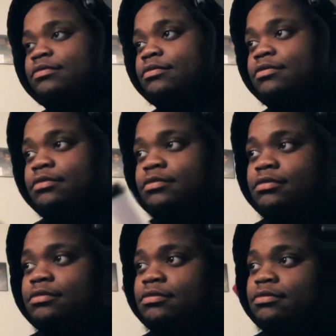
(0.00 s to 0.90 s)

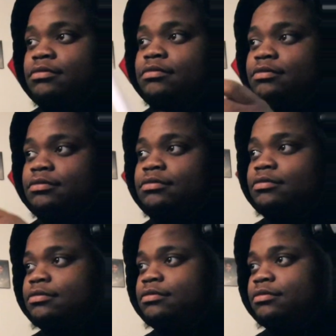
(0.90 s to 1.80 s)

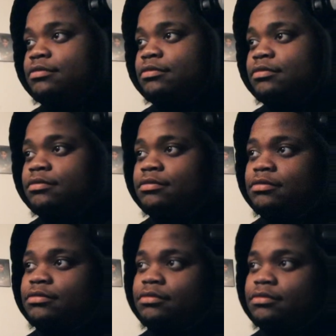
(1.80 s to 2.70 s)

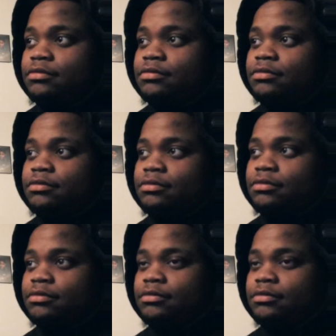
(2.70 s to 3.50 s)
This person isn't speaking.